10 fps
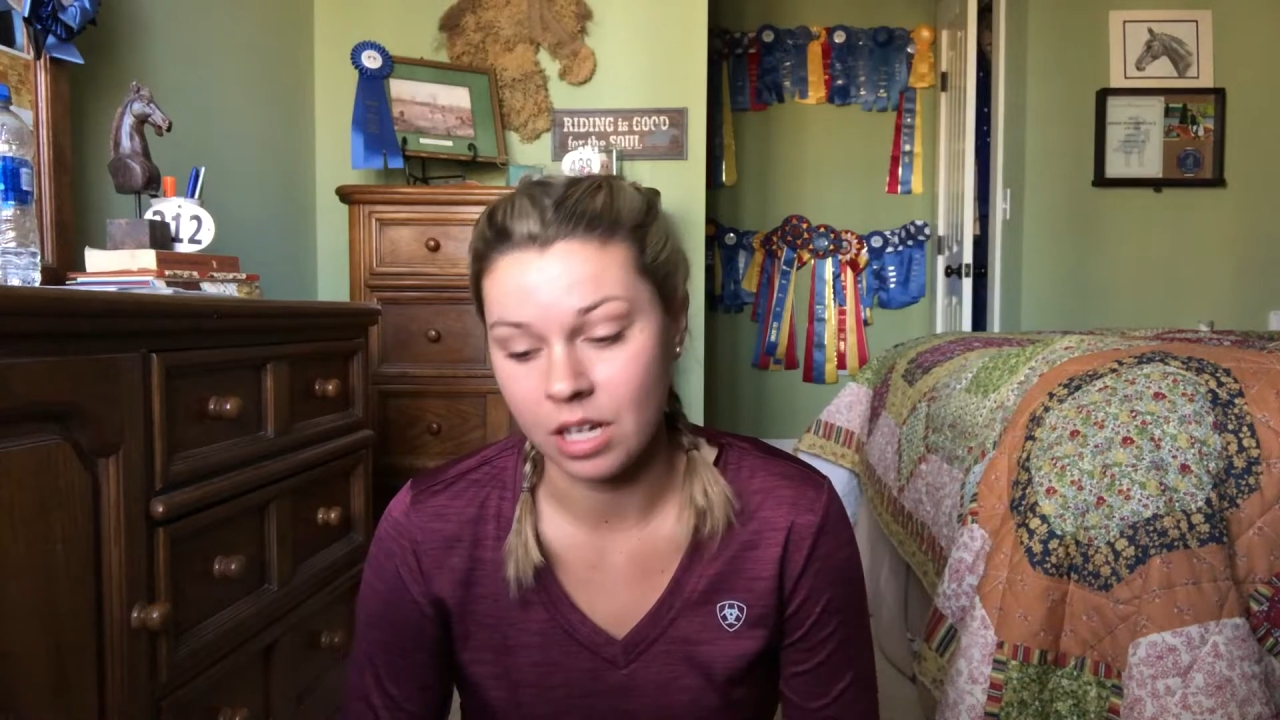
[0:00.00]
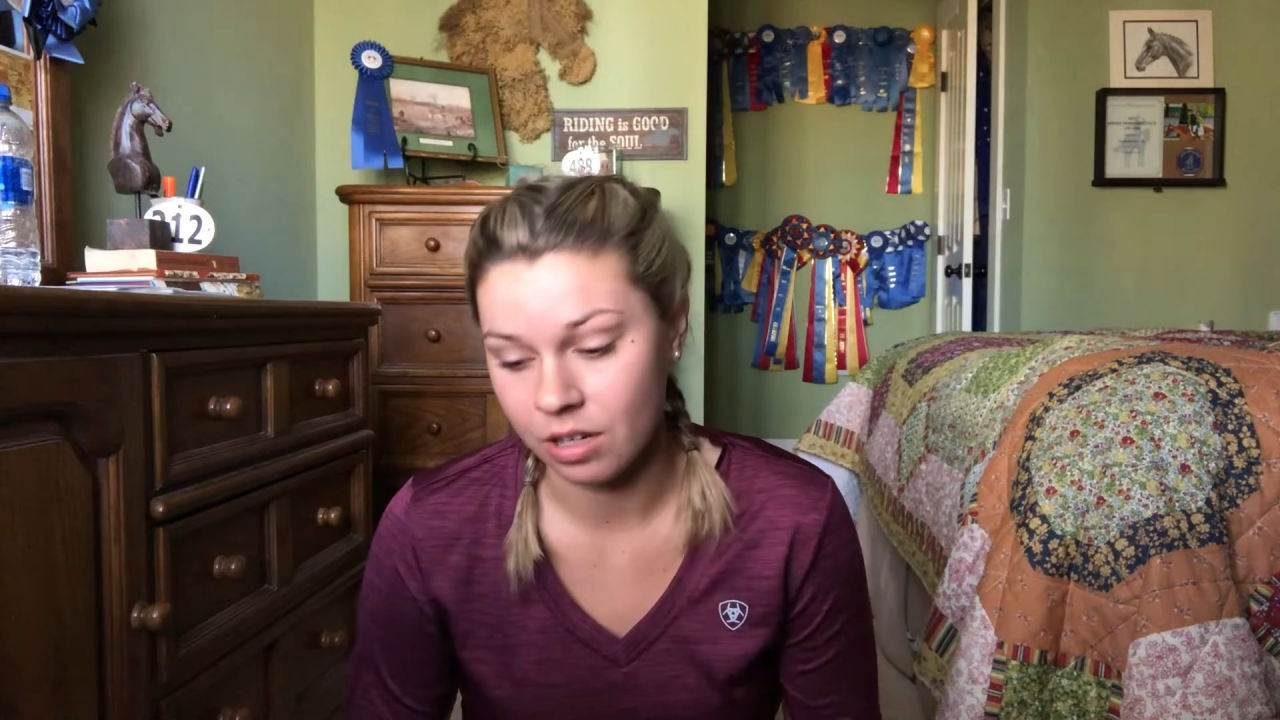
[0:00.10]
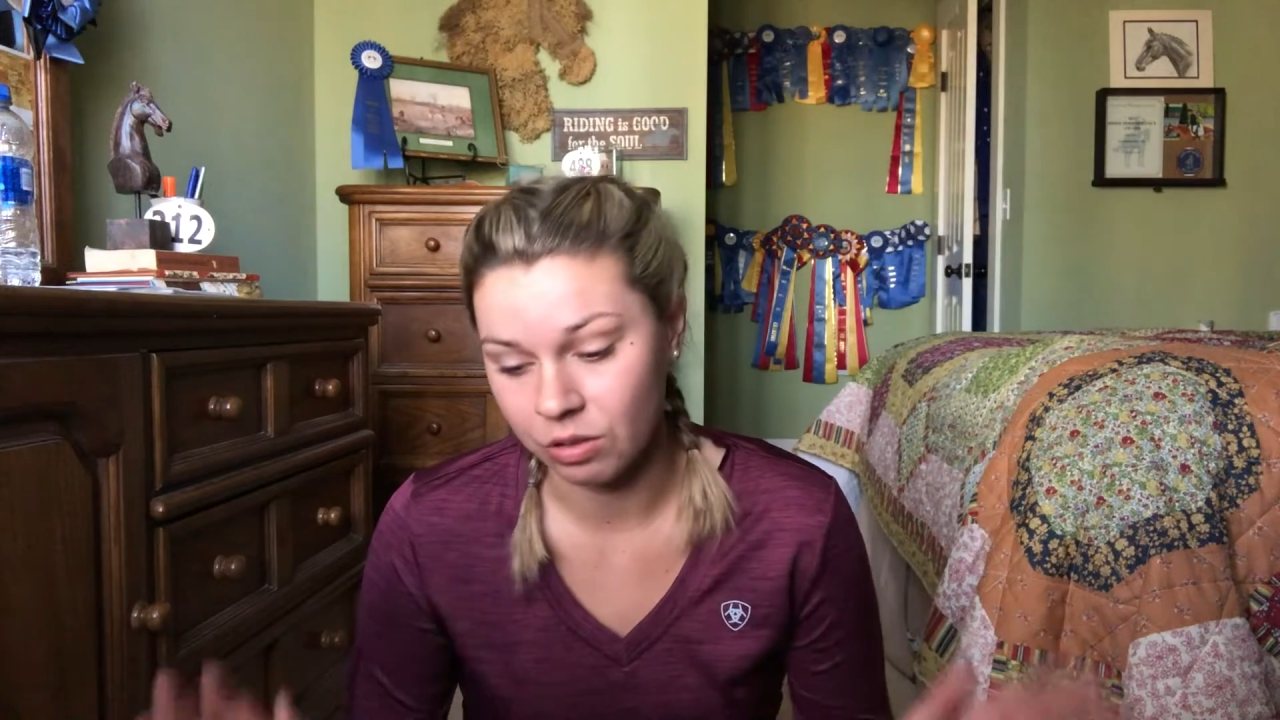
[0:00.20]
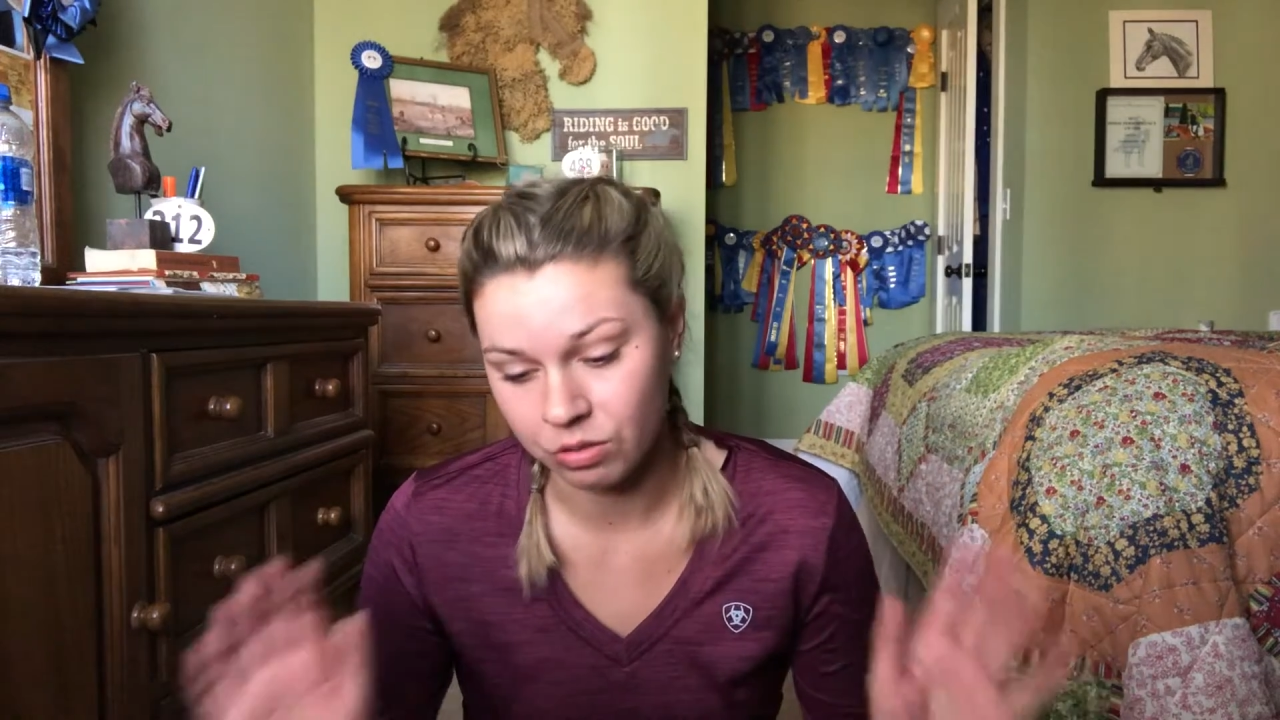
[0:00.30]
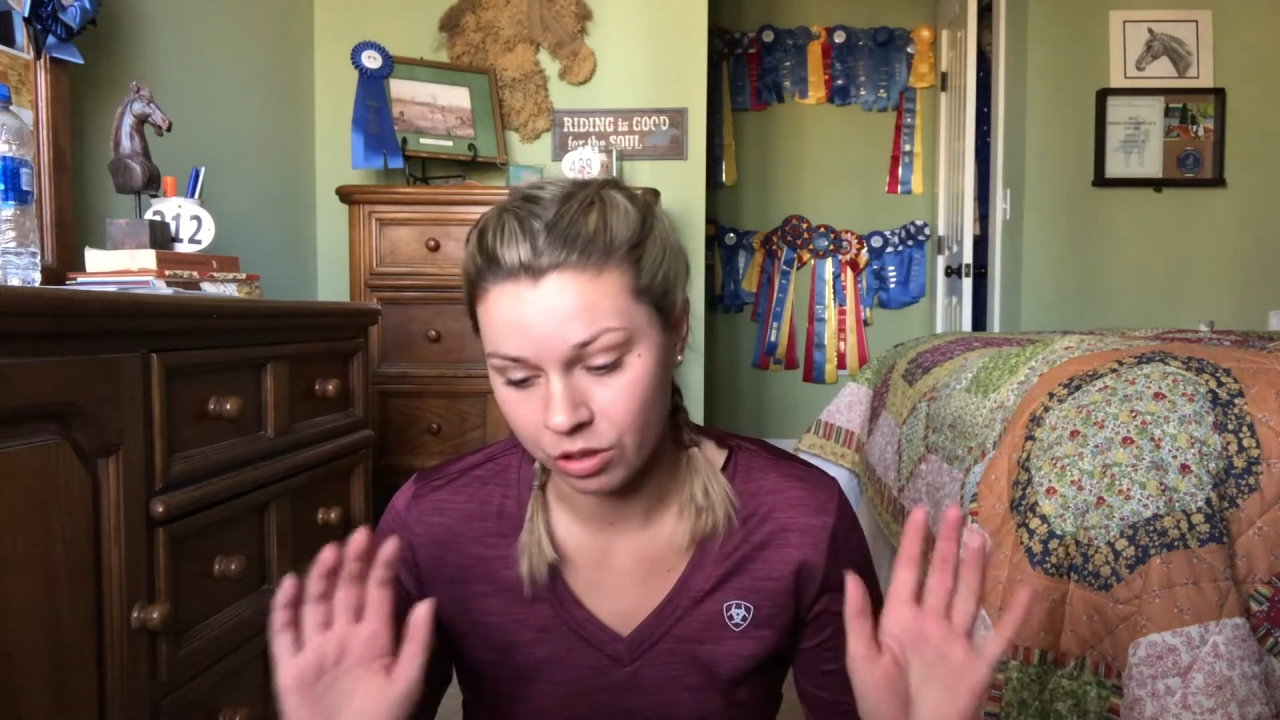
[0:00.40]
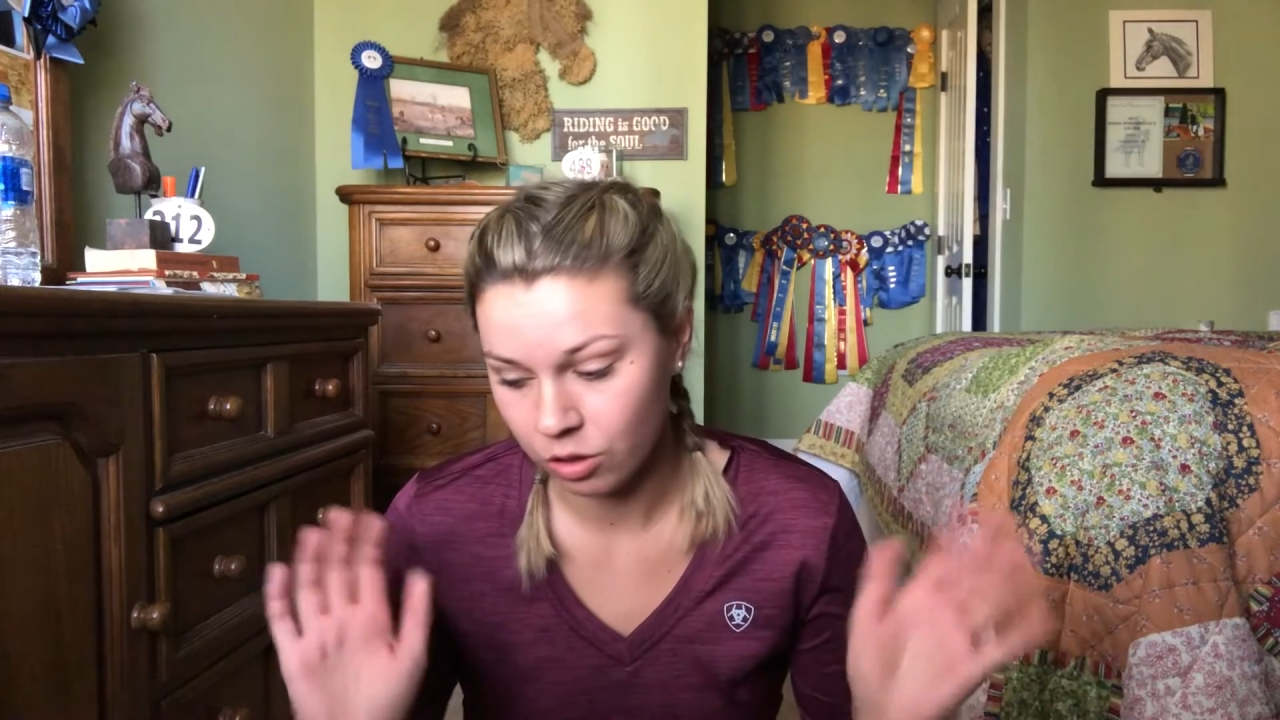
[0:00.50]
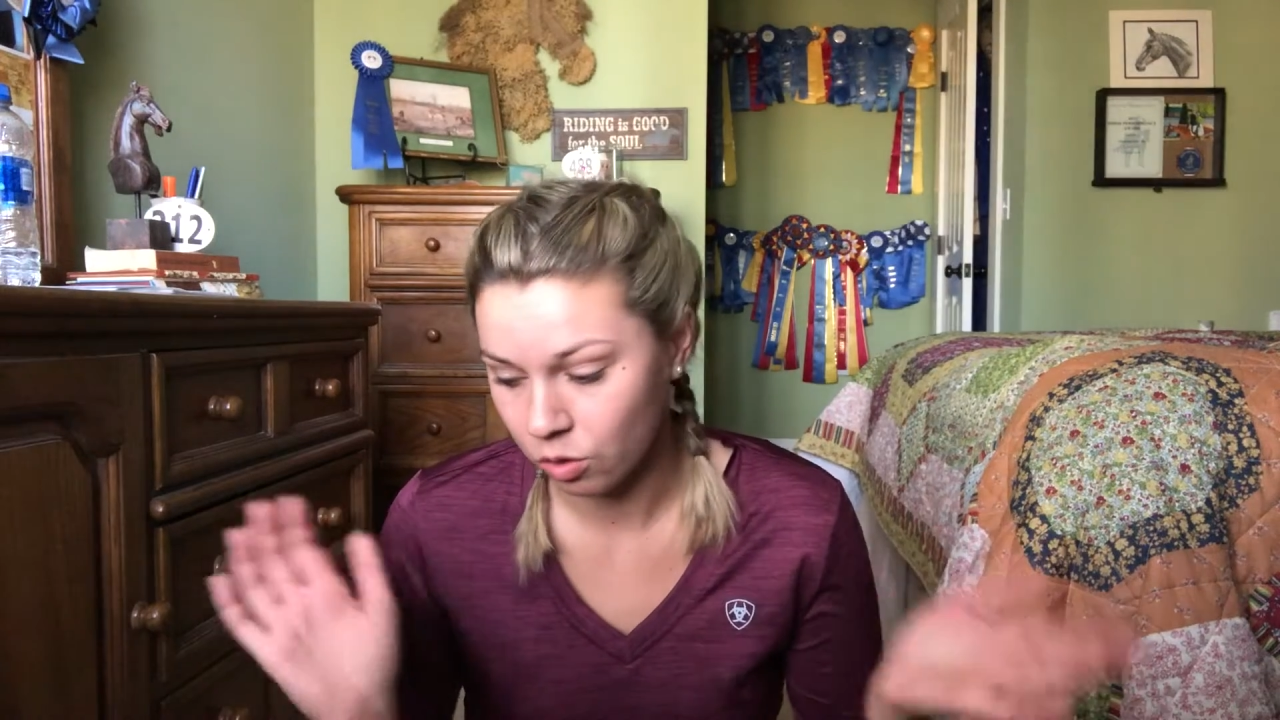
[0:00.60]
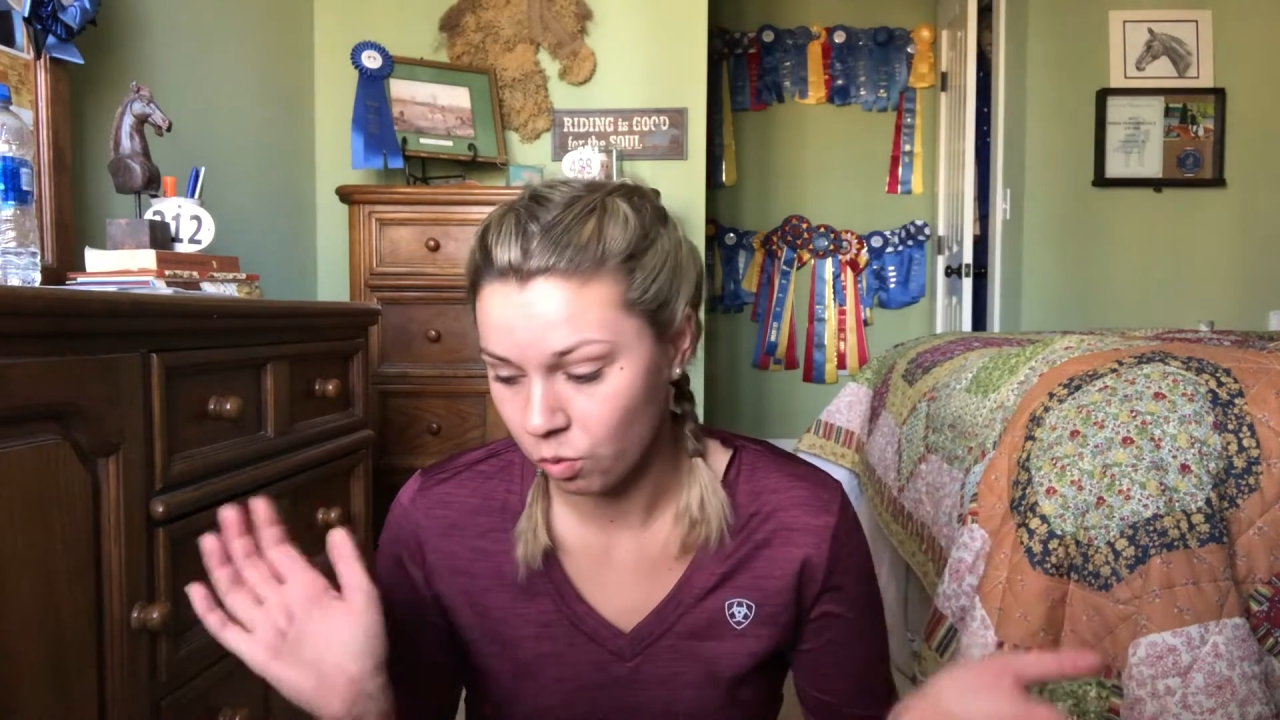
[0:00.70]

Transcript: i don't know